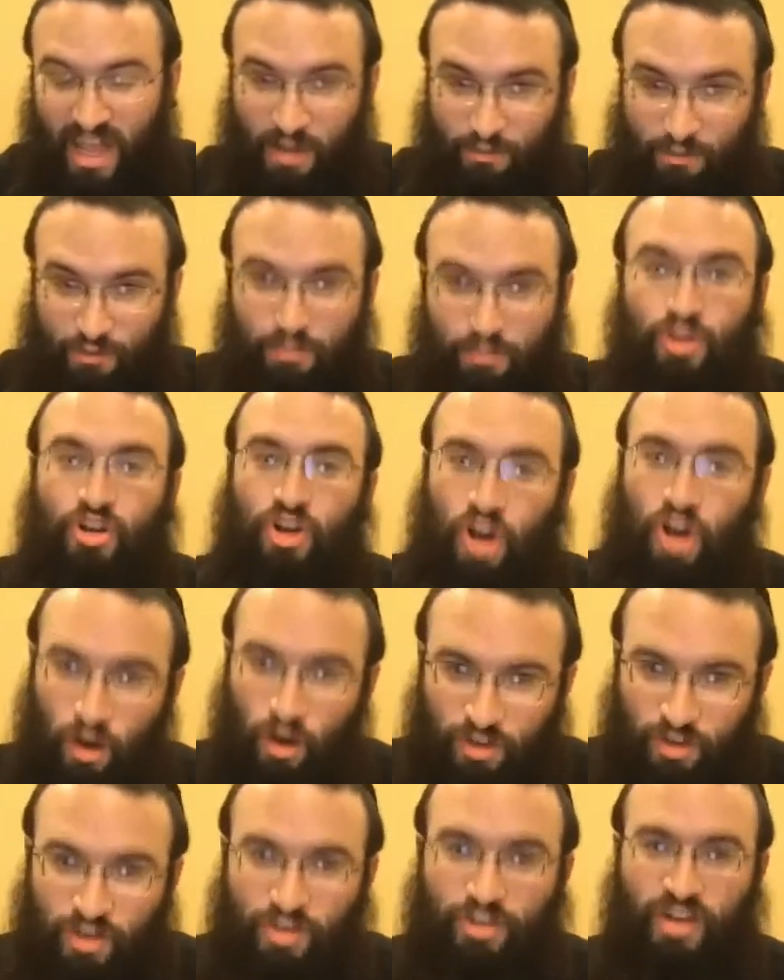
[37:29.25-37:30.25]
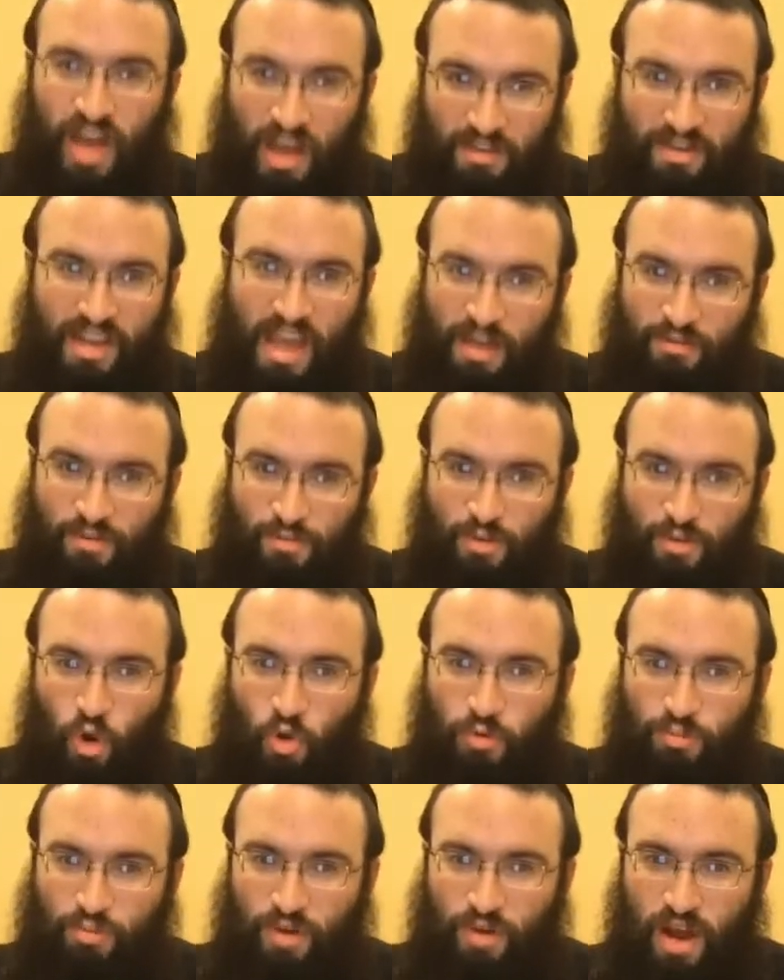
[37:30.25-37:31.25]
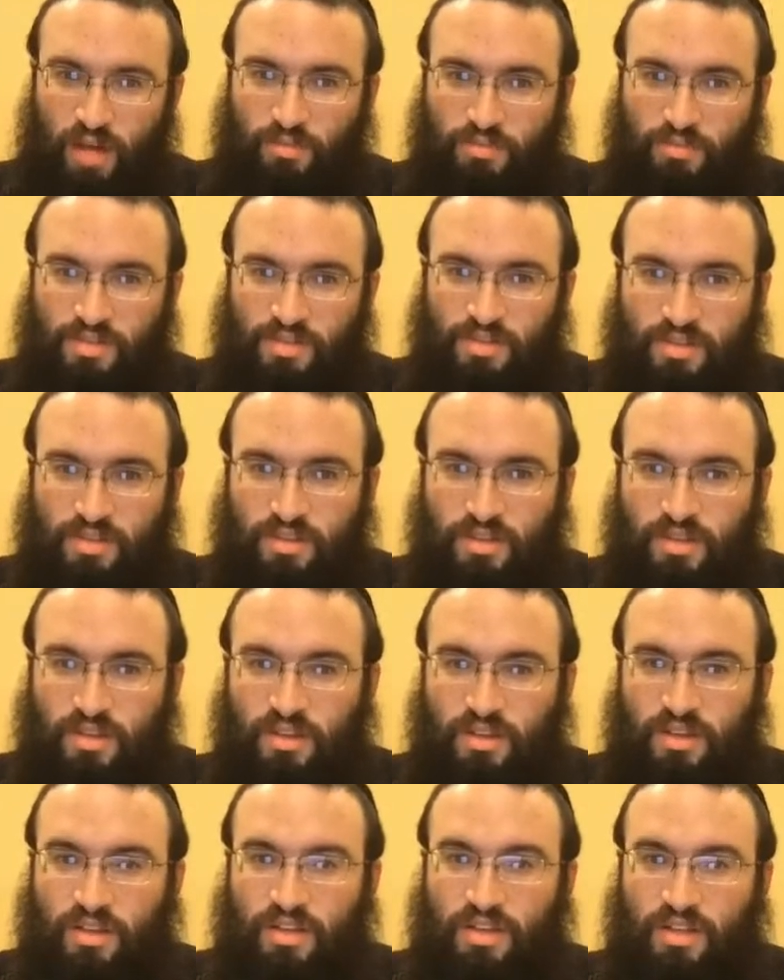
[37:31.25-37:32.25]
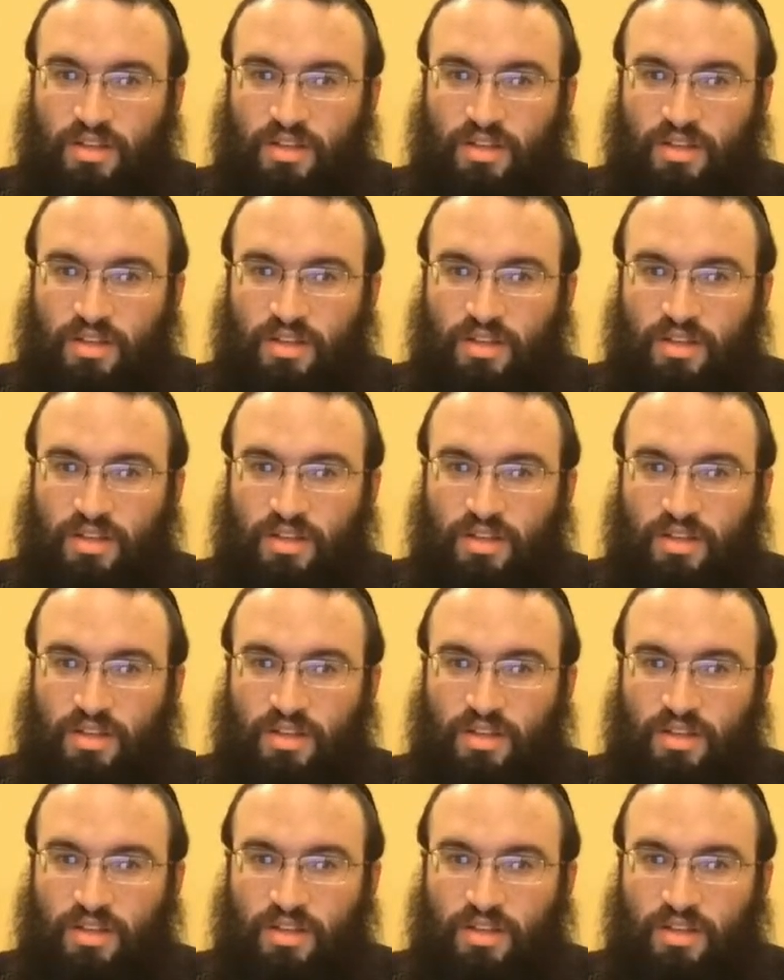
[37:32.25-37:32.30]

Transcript: it came from your kavod and your gaiva. It came from your own problems.